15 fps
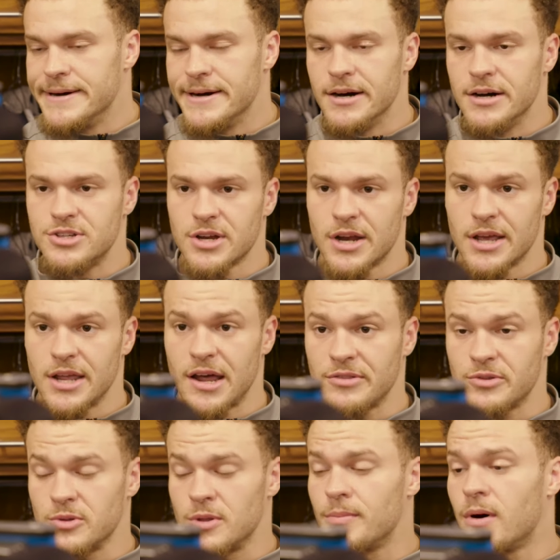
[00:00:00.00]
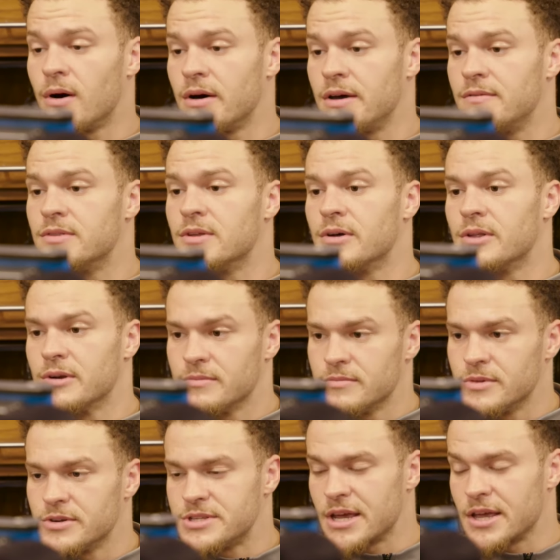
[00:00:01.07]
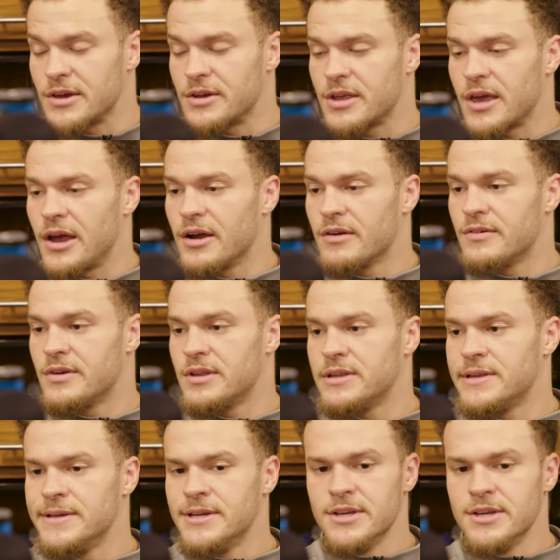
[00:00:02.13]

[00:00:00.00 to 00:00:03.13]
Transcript: uh, try to get after the ball, even though they're they're taking good care of it.